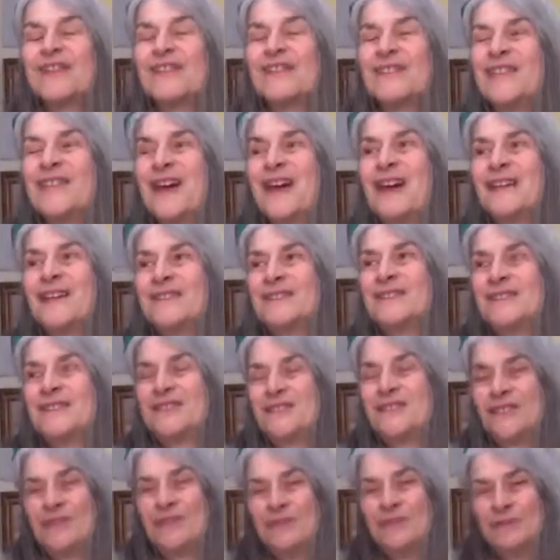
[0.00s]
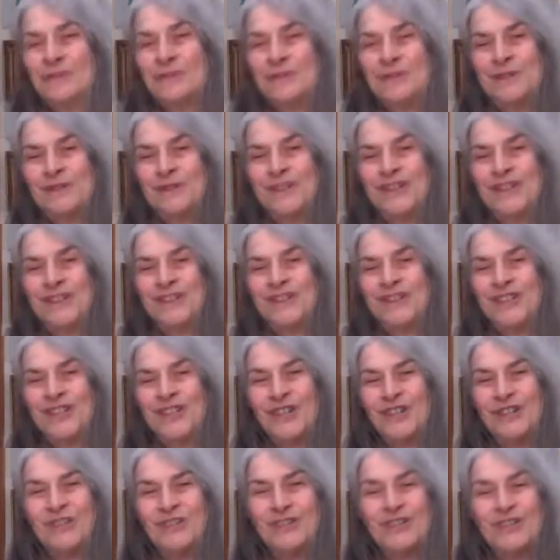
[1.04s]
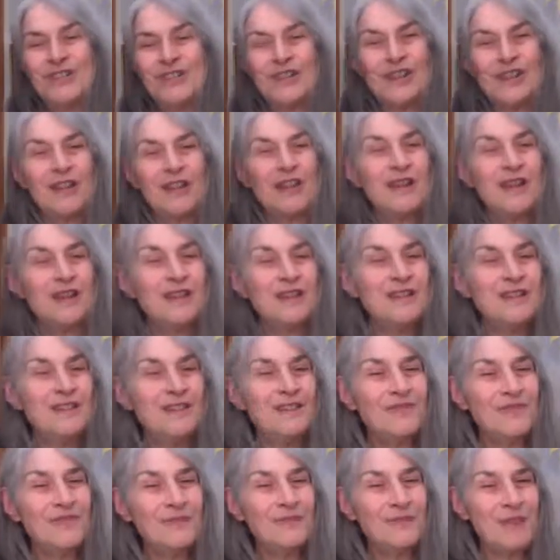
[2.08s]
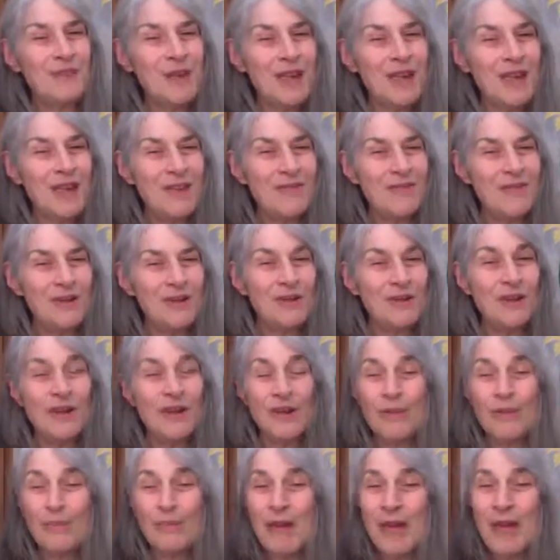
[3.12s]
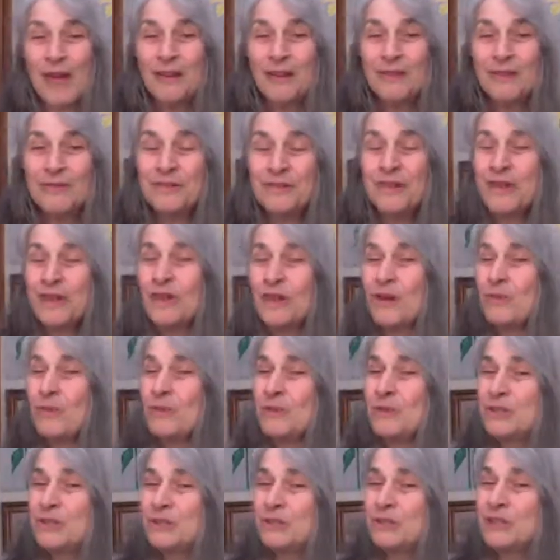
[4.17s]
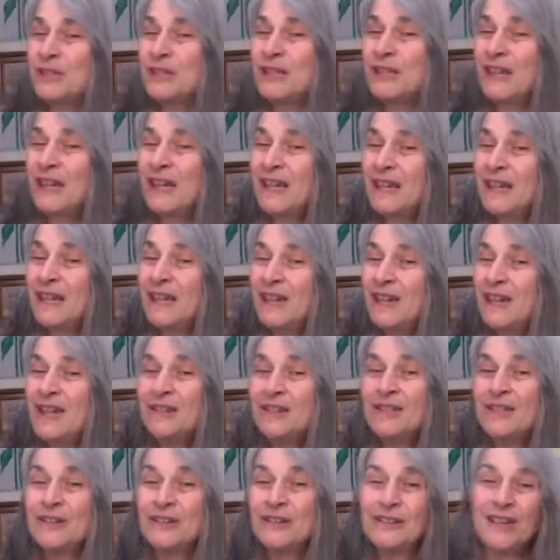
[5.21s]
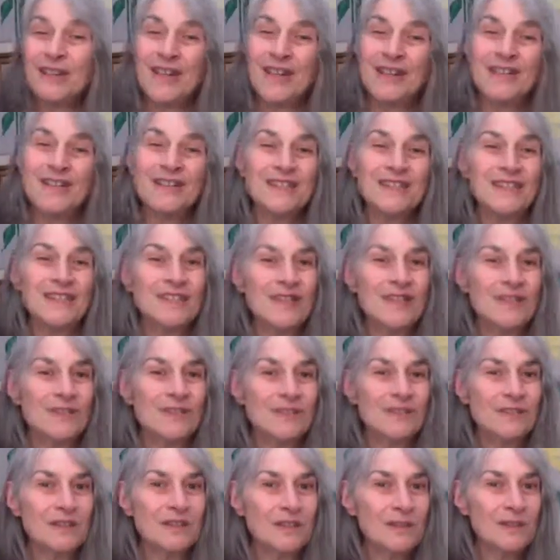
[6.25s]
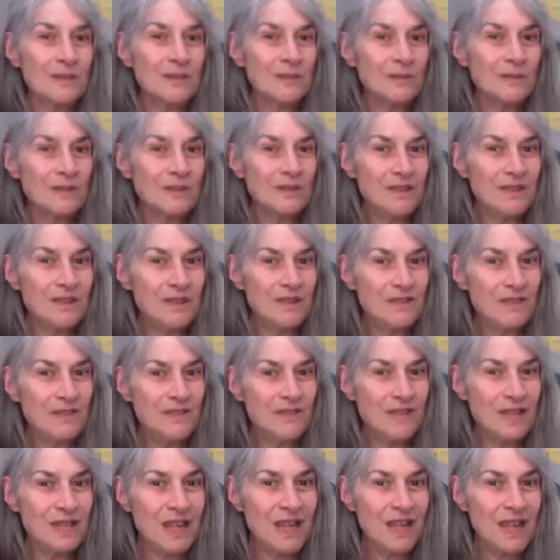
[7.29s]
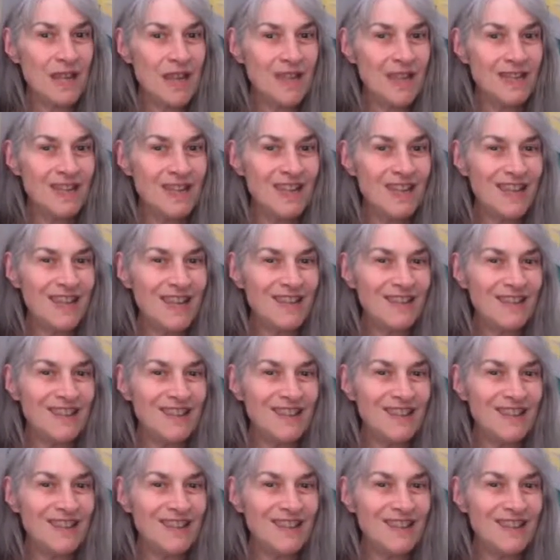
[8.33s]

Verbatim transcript: that's when you can choose a different behavior pattern, which will lead to creating cells with different DNA.